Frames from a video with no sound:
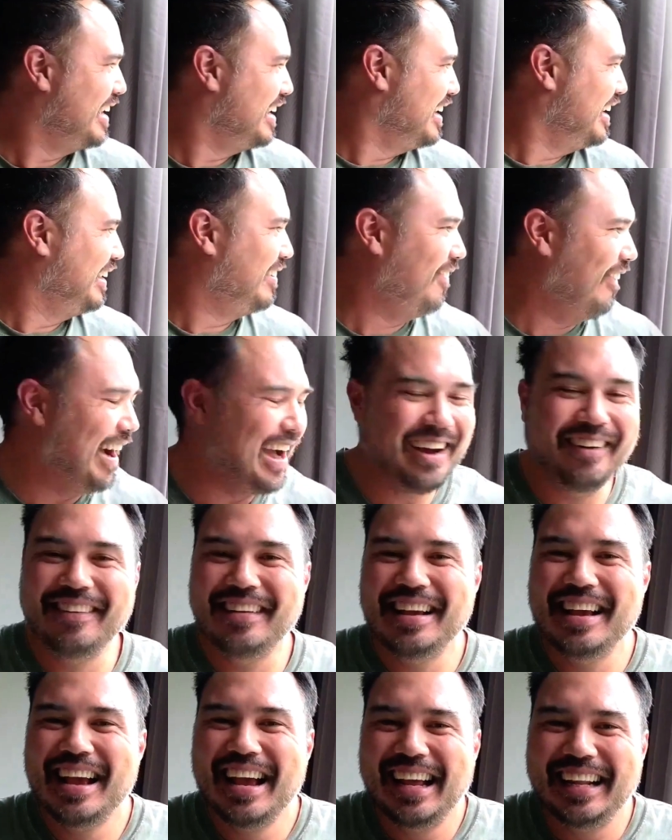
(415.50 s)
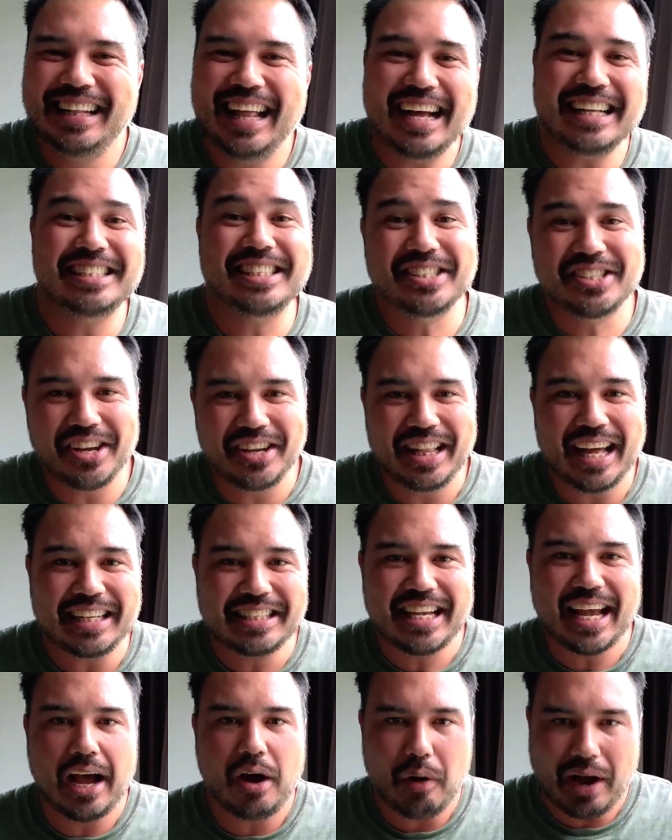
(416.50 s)
Wow. And that's
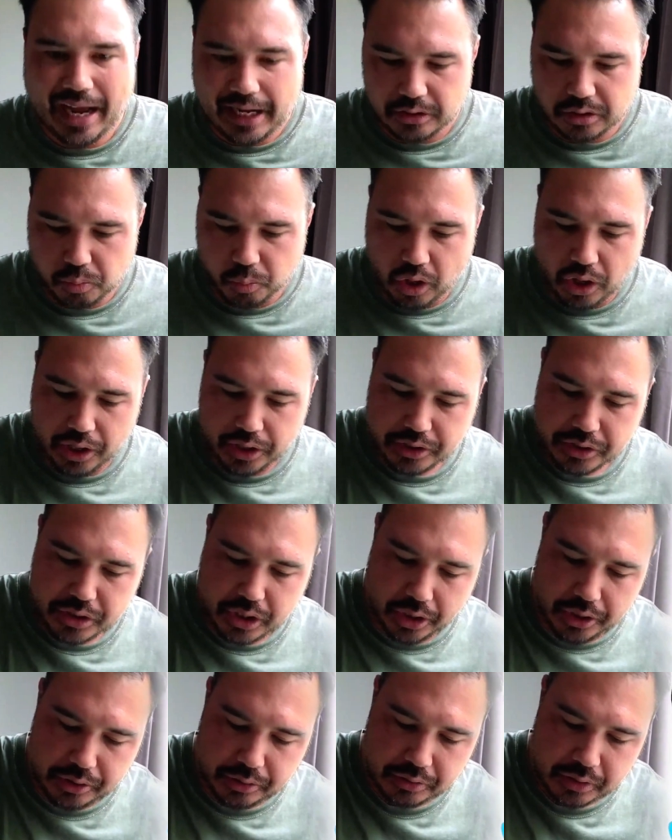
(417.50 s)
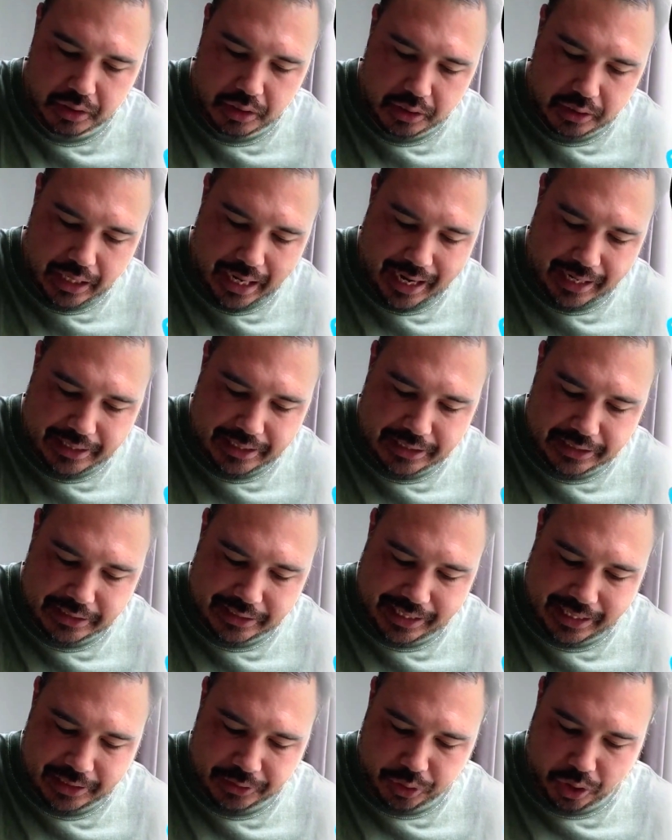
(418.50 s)
how ads work. So out here, you're
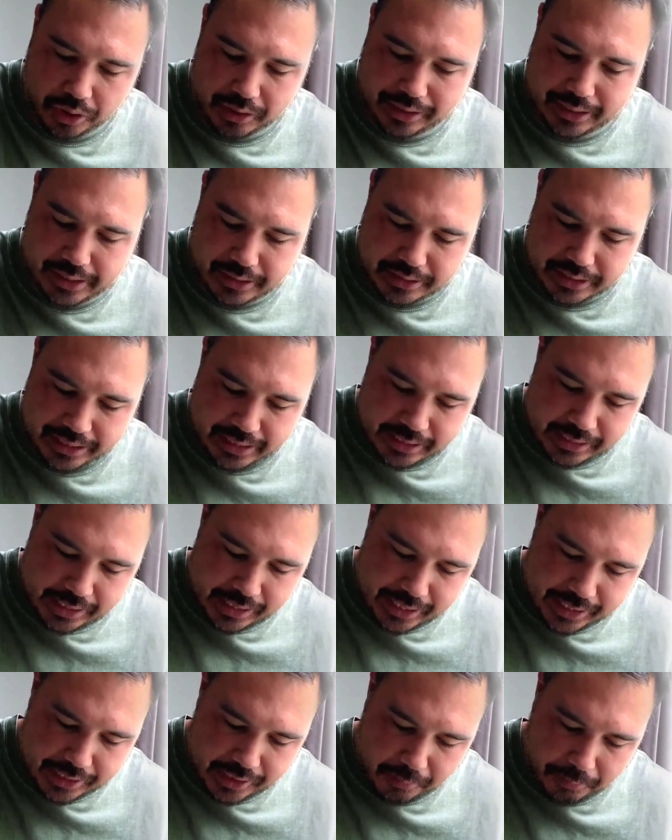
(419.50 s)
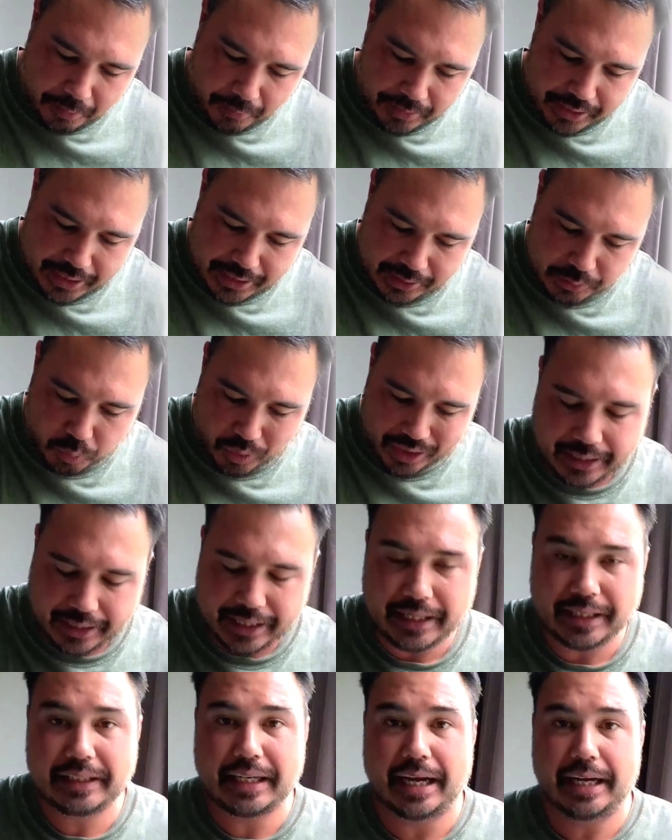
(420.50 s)
getting no leads. In here, you're probably getting 1
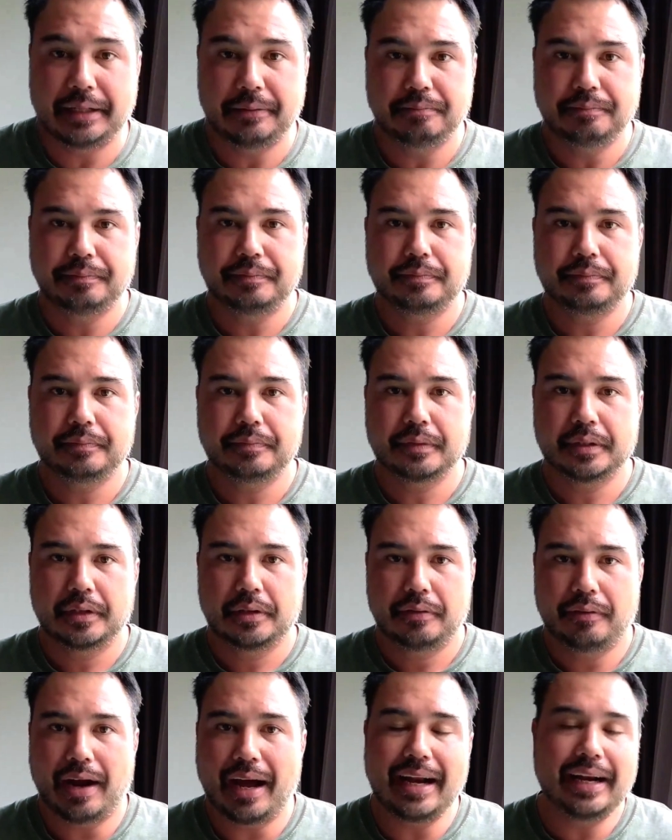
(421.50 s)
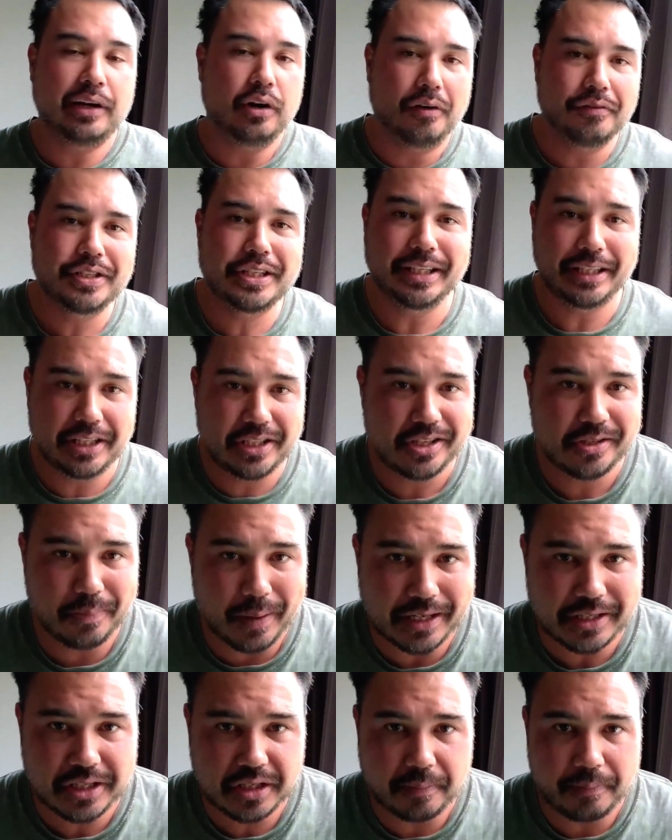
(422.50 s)
day, right? And obviously this is
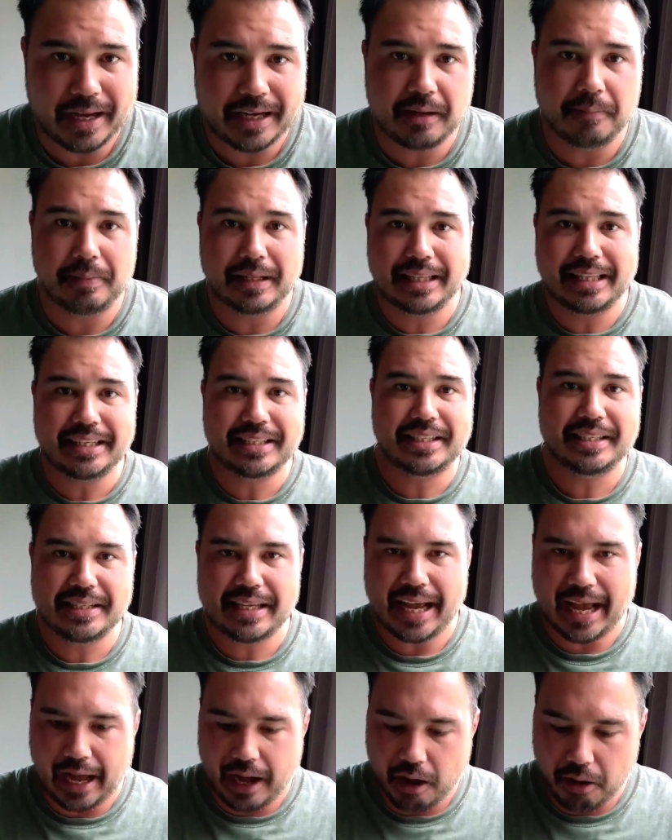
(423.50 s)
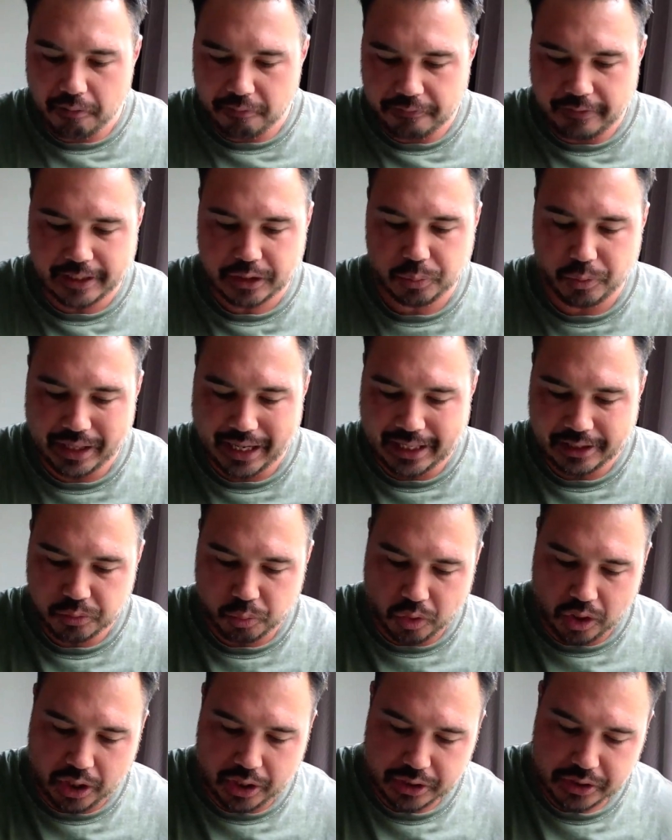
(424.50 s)
budget dependent, but this is how Facebook ads
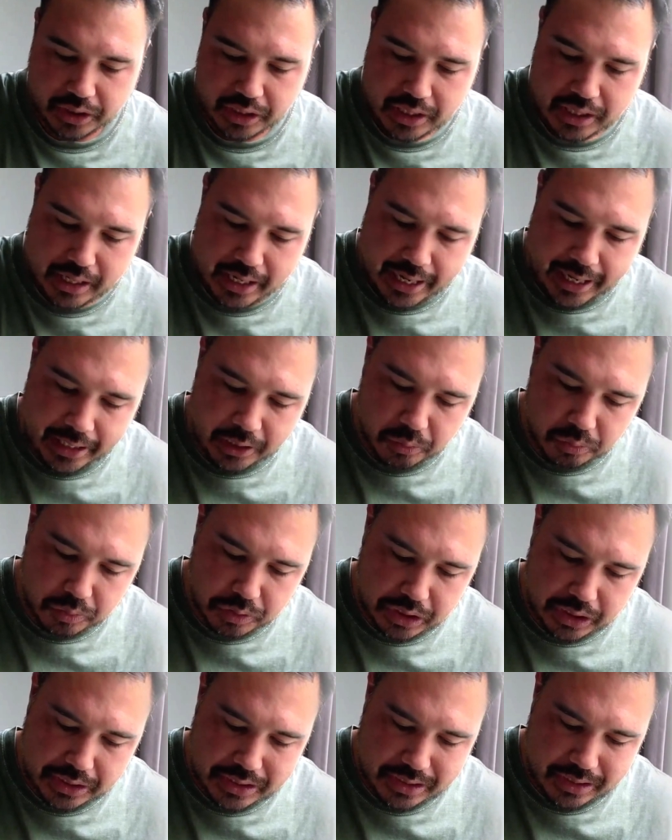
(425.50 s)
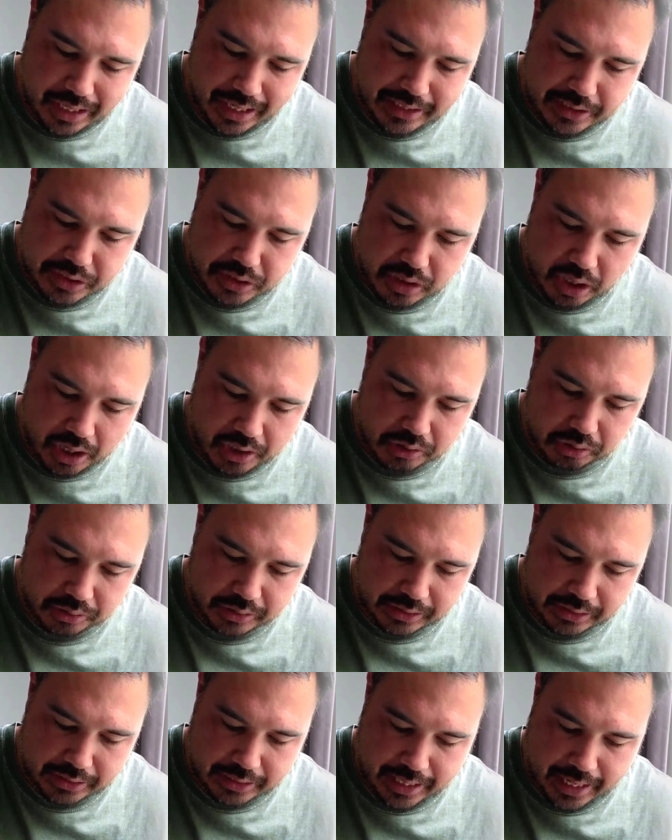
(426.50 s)
work. And it will just like cycle
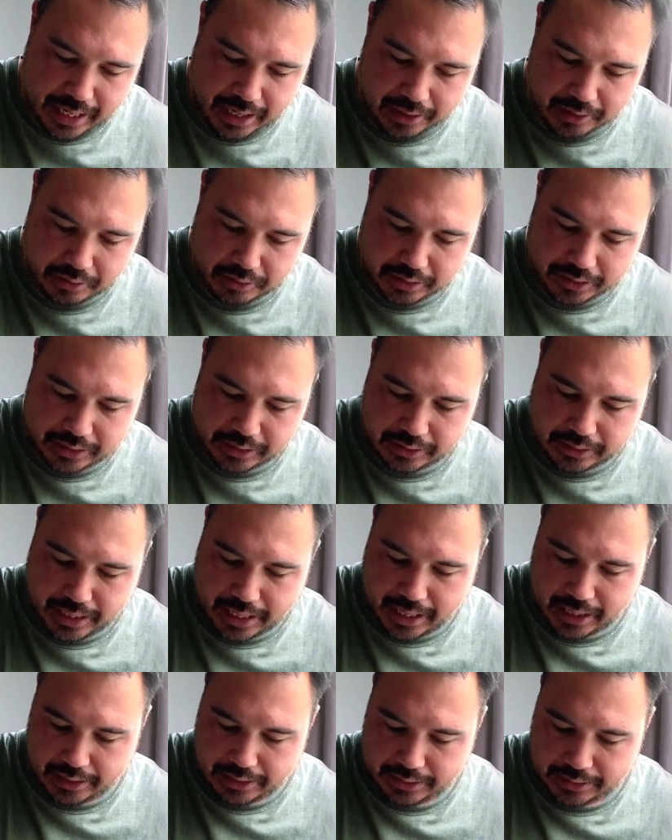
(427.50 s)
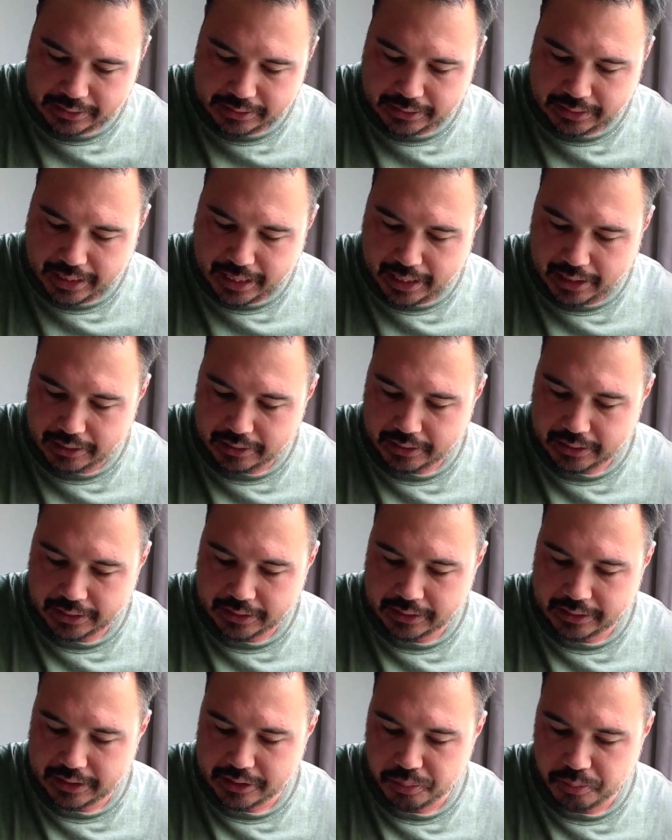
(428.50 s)
in and out, in and out, in and out in
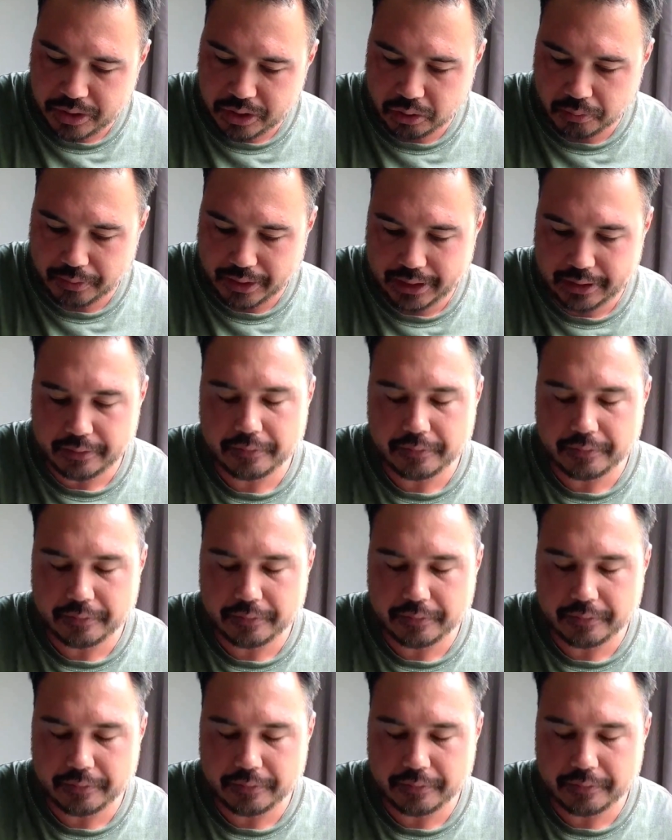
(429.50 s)
this middle bit.